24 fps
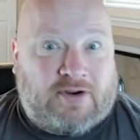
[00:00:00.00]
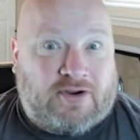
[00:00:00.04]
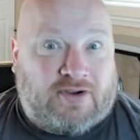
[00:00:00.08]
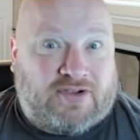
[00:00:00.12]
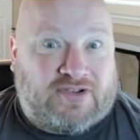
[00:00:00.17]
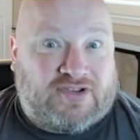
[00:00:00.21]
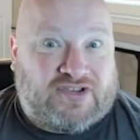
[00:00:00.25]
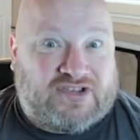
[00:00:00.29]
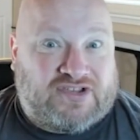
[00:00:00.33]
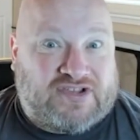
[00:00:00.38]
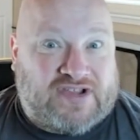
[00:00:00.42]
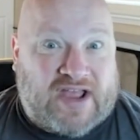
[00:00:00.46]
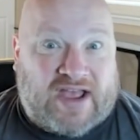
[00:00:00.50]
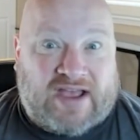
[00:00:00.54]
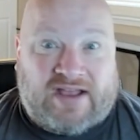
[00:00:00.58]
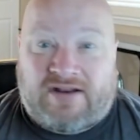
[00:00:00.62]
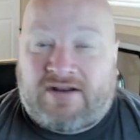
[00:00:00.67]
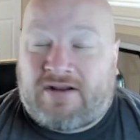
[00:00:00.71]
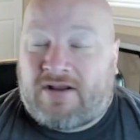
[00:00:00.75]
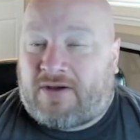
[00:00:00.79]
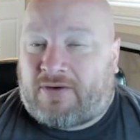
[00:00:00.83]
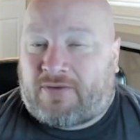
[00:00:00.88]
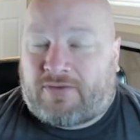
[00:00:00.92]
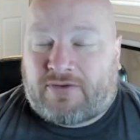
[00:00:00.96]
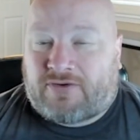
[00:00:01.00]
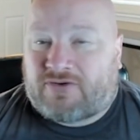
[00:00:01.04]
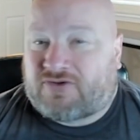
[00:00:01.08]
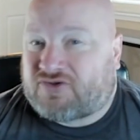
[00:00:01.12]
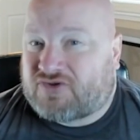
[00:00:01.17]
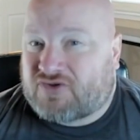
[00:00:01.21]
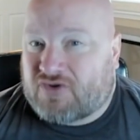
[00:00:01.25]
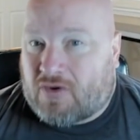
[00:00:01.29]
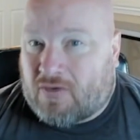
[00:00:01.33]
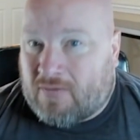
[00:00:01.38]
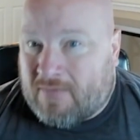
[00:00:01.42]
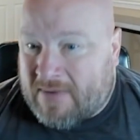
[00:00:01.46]
Hood's dead, there's
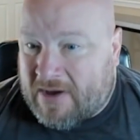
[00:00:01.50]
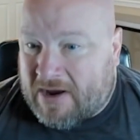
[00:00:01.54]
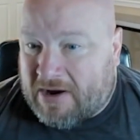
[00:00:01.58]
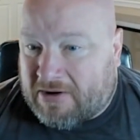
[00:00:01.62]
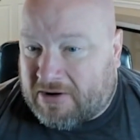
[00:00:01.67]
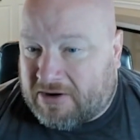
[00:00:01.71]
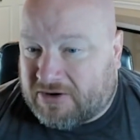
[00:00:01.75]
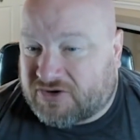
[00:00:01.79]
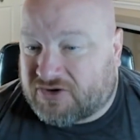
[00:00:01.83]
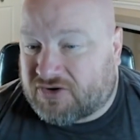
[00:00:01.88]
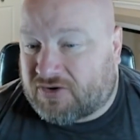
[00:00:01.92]
no marriage.